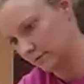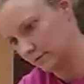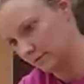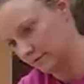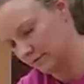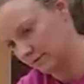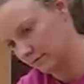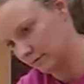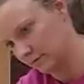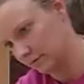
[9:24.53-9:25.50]

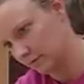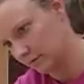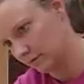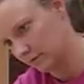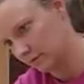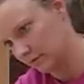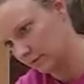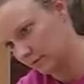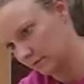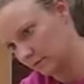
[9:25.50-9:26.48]

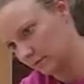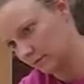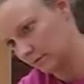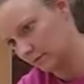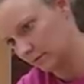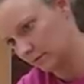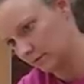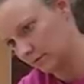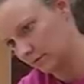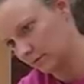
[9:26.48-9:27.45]

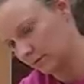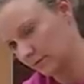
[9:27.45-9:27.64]
(no one is talking)